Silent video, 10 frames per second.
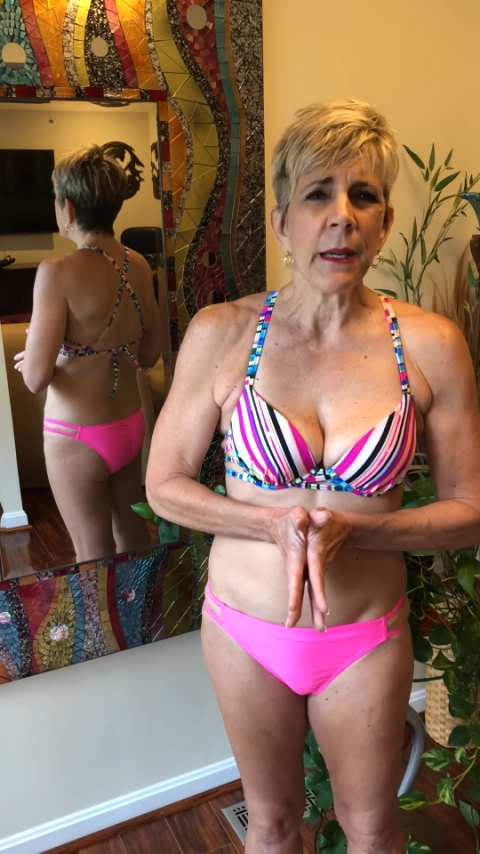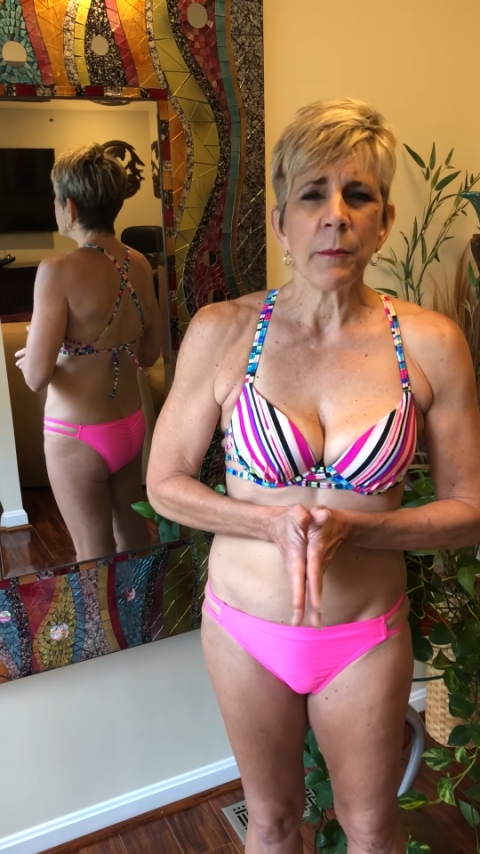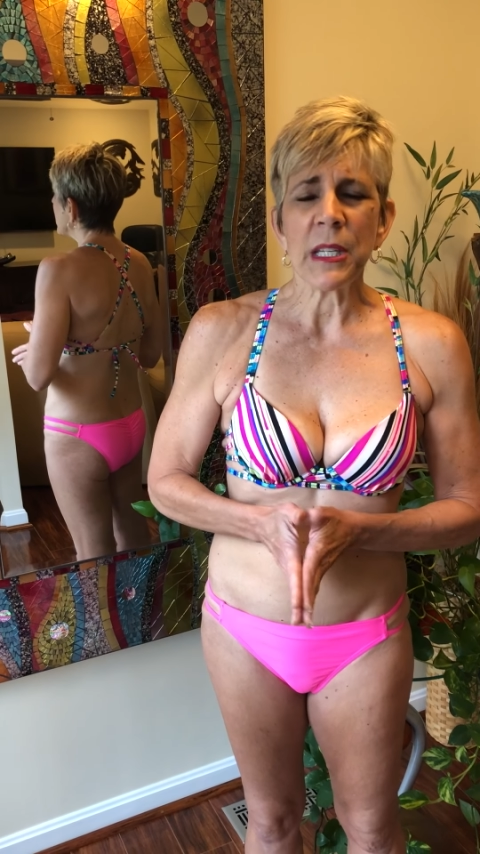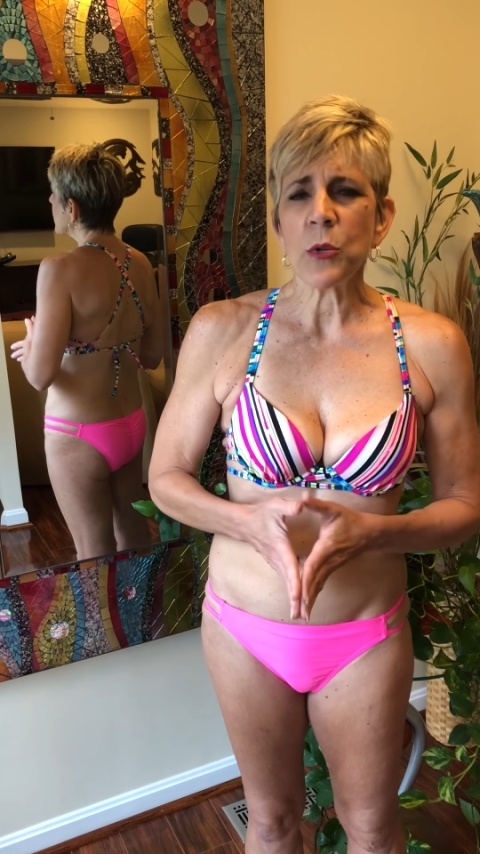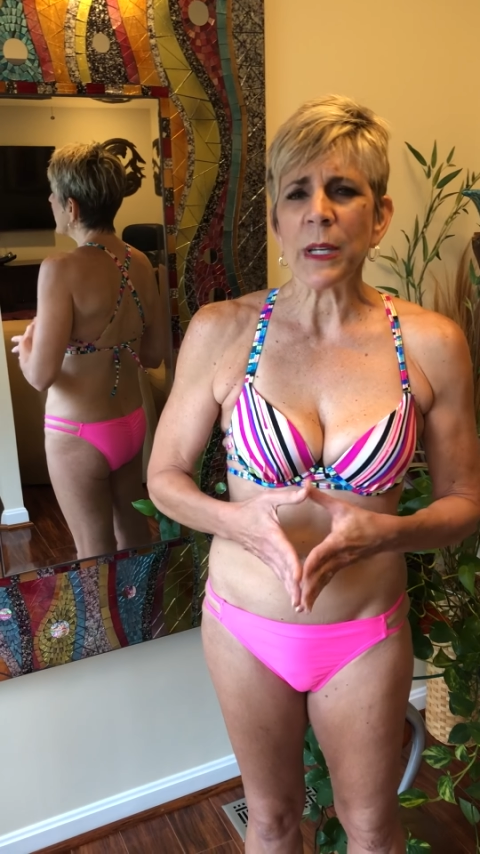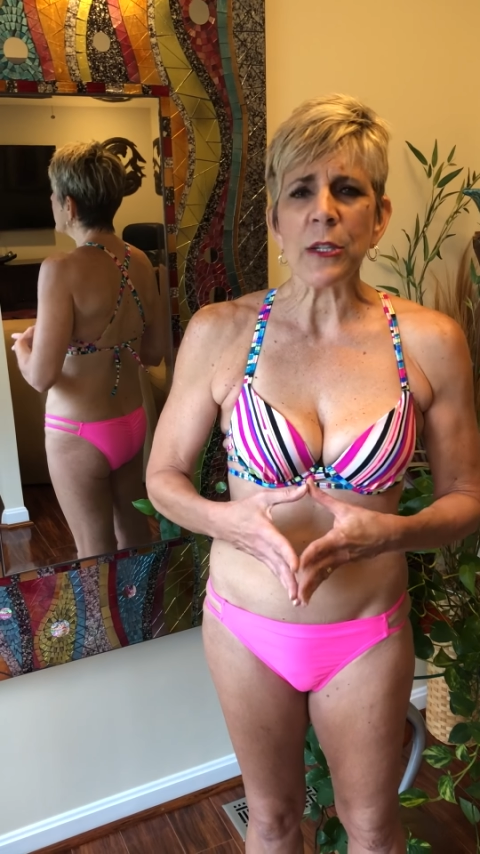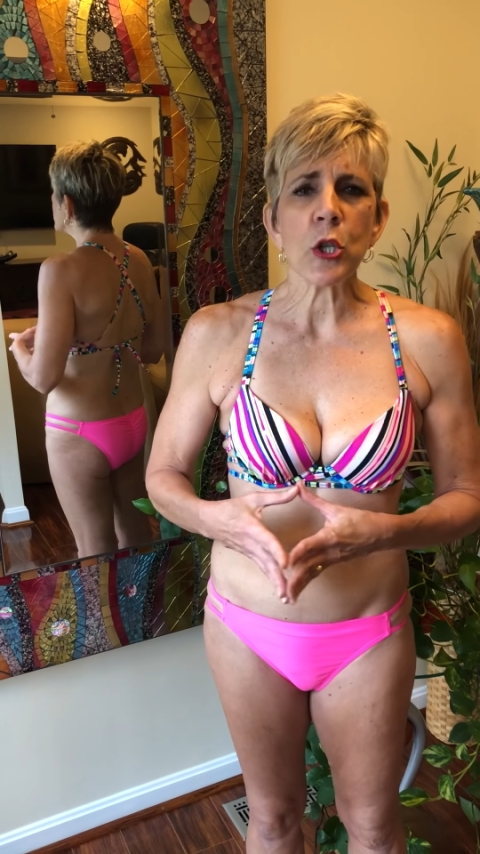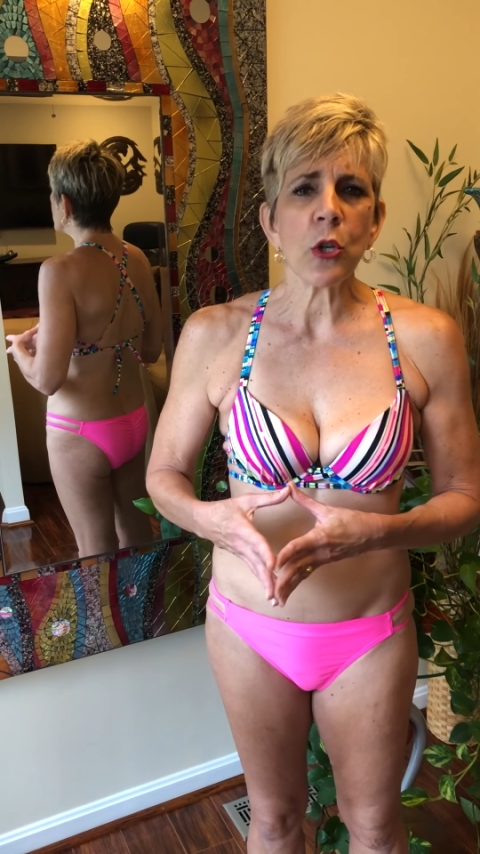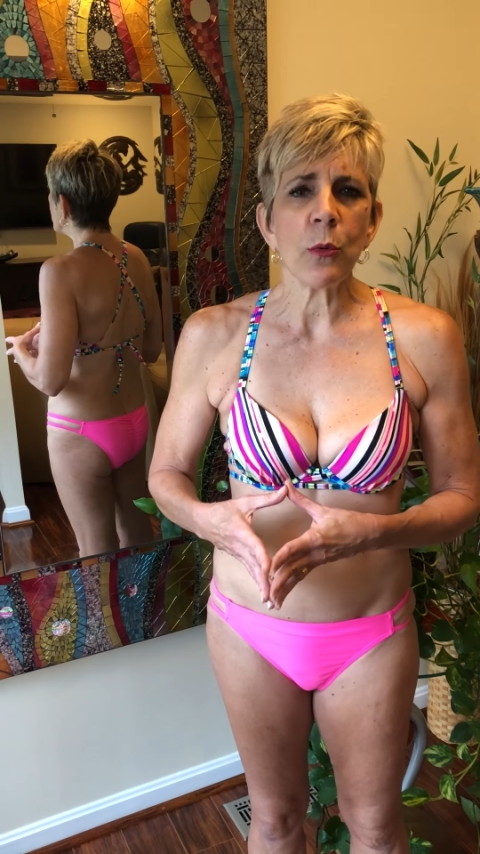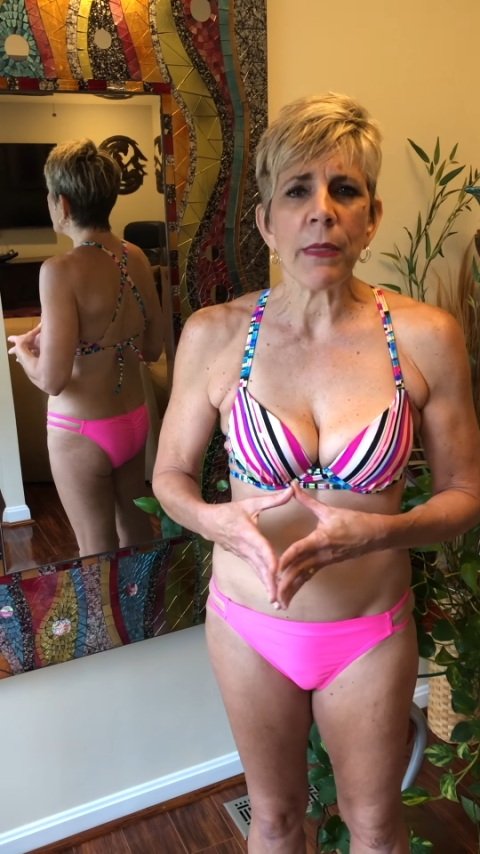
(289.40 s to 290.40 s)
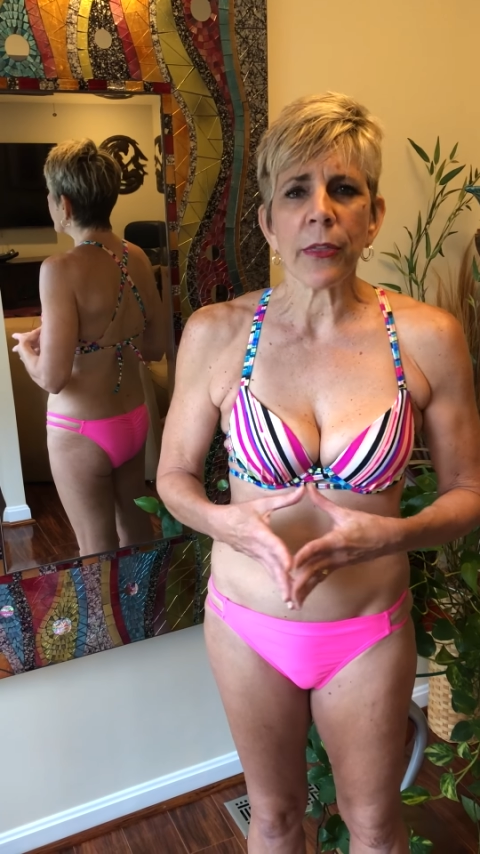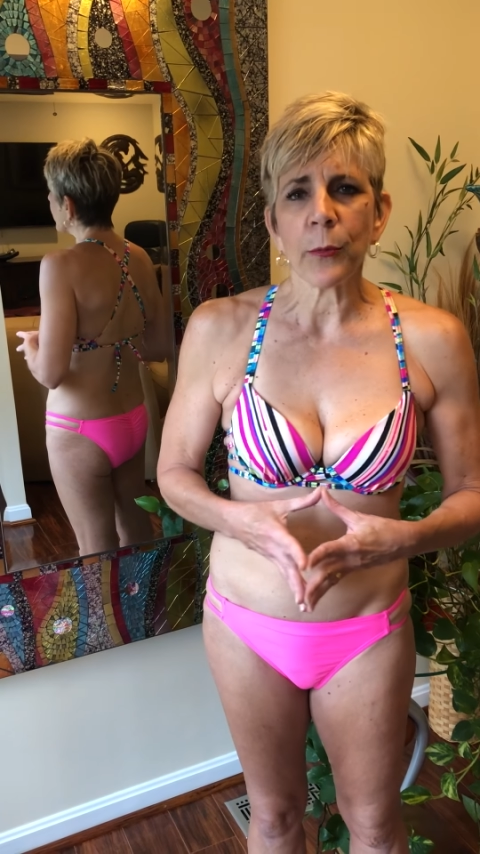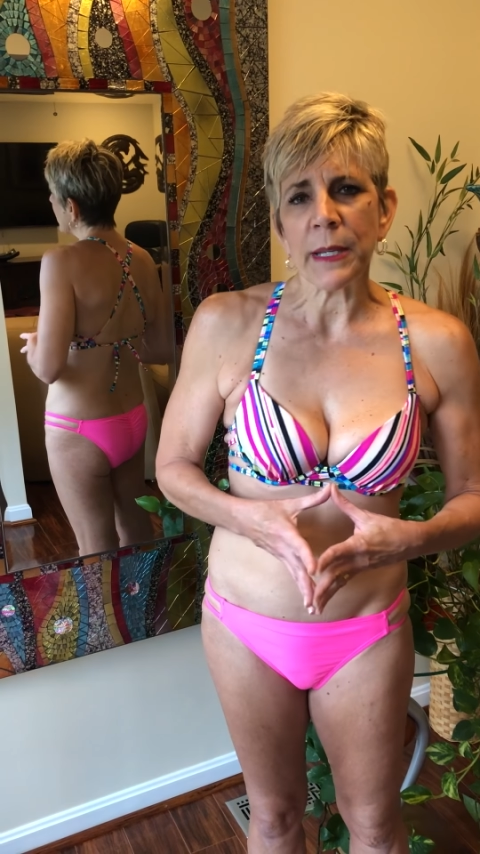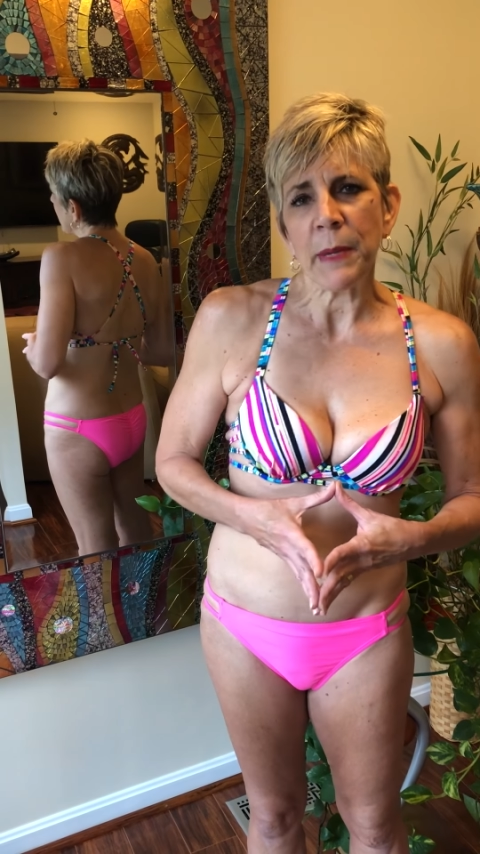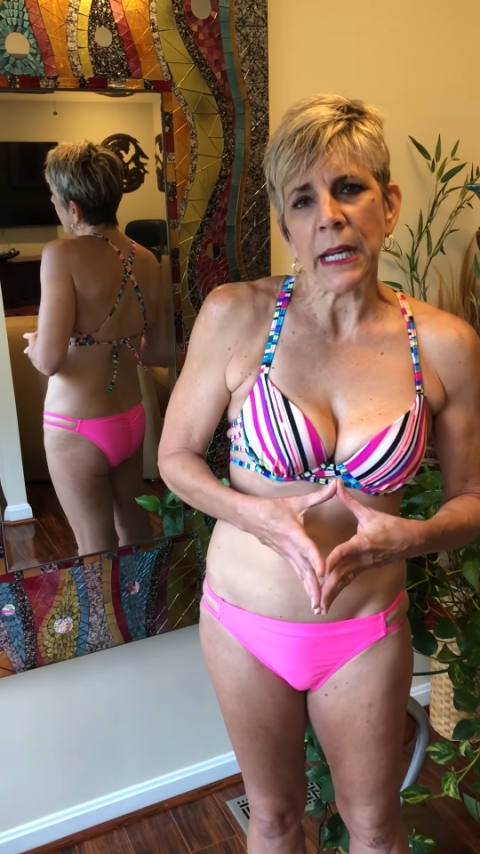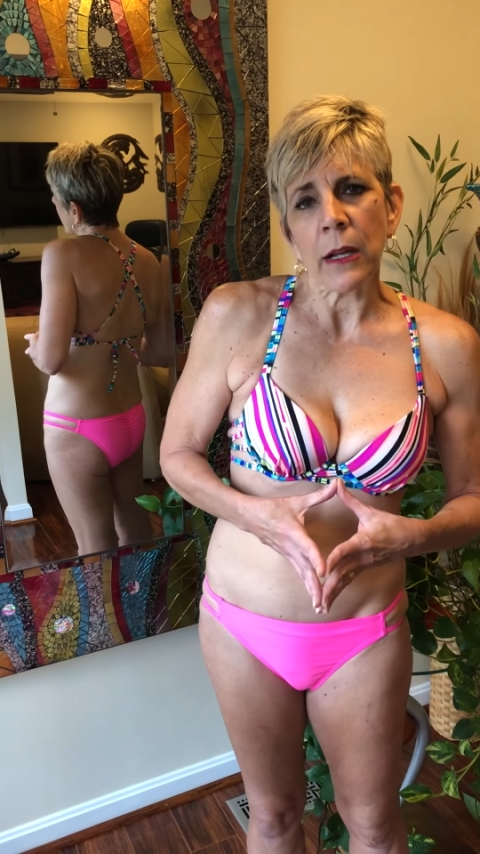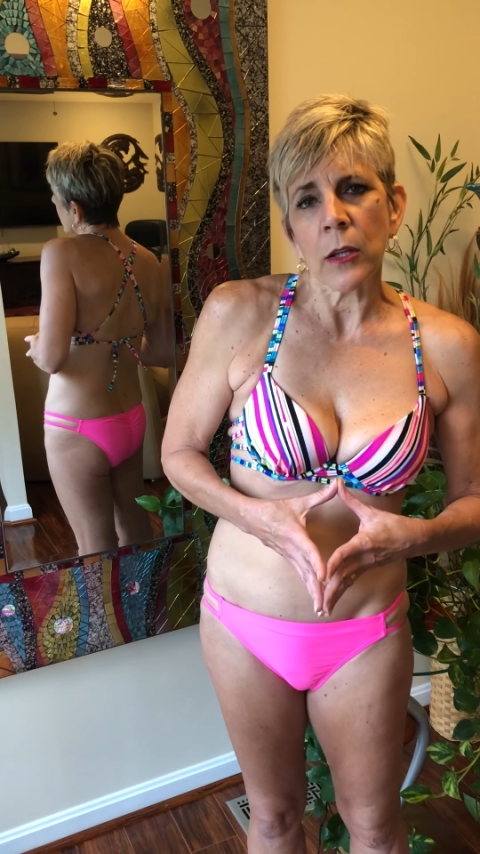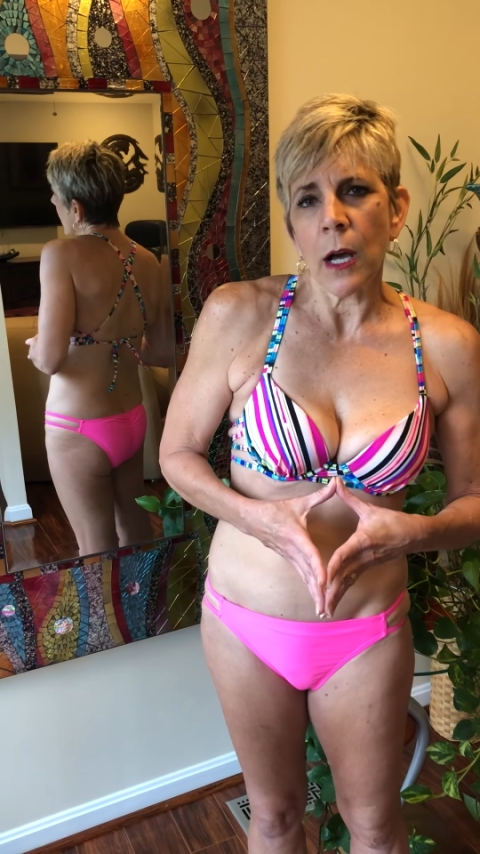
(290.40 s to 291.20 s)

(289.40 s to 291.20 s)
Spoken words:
between 2 and 3 minute